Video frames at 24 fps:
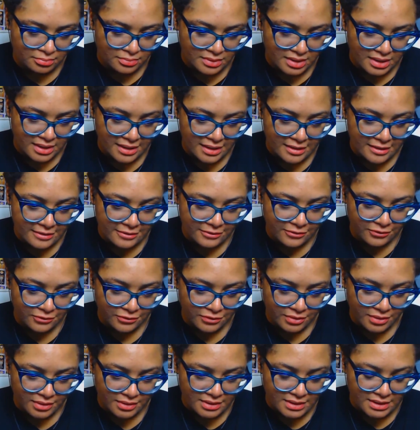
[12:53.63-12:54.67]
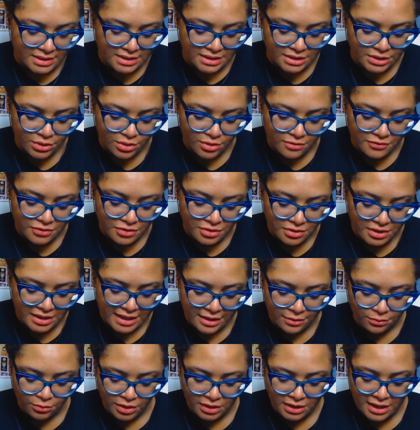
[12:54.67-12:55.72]
if Silver
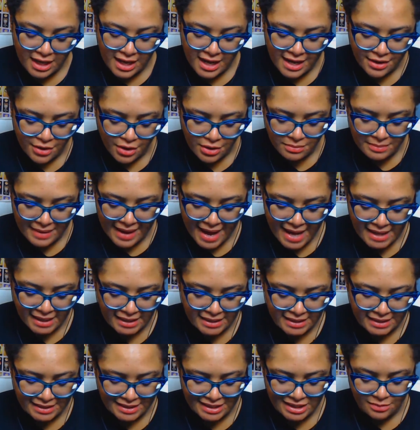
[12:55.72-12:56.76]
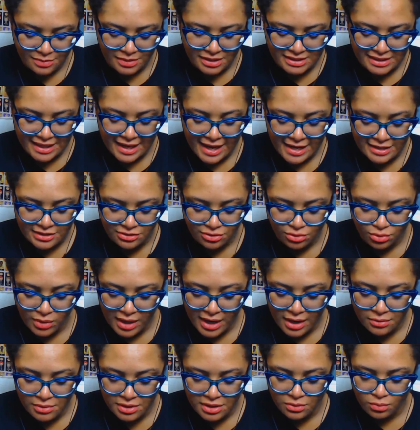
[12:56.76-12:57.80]
can rely on Maddie to keep his ass
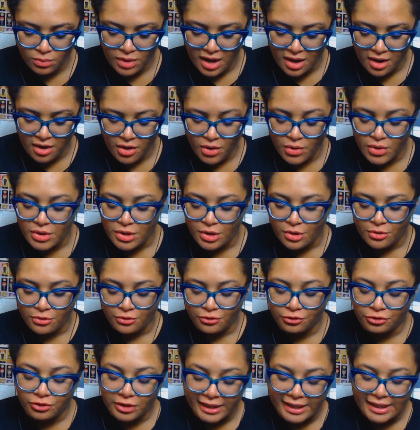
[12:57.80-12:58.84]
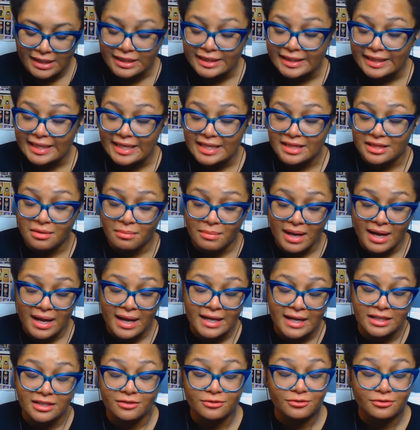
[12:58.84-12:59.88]
grounded while flailing in the mind of